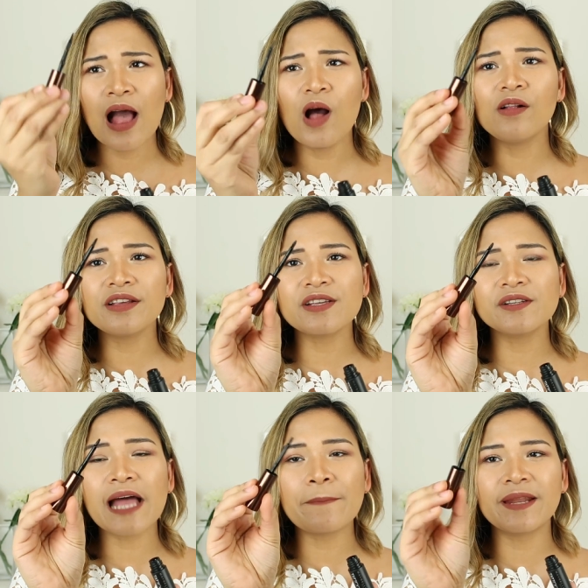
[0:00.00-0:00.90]
also,
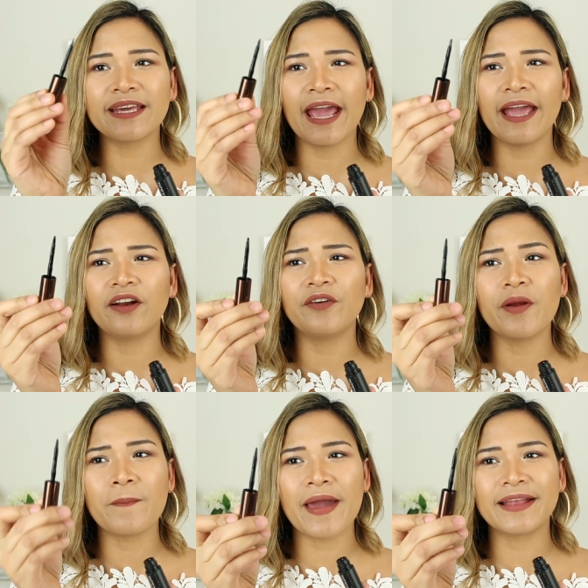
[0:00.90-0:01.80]
the applicator
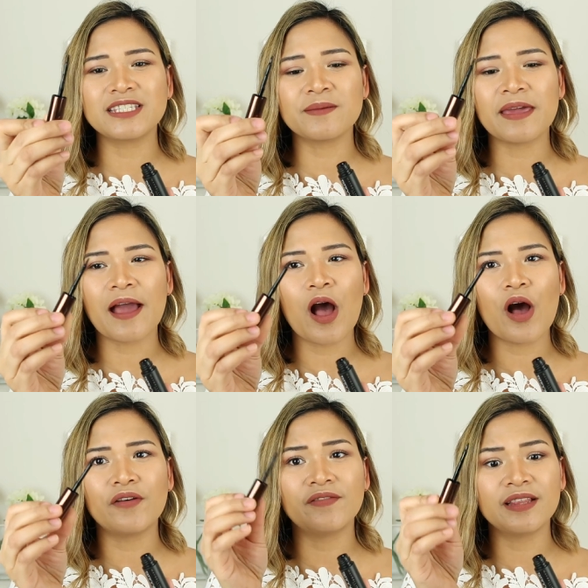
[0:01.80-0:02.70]
reminds me
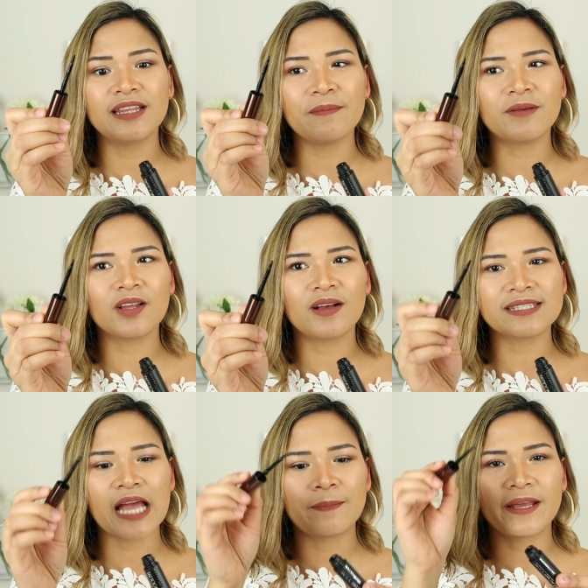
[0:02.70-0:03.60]
of a lip
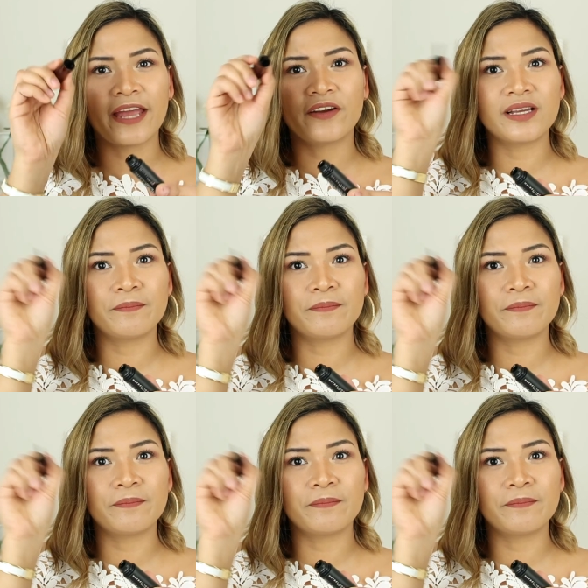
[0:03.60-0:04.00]
gloss applicator,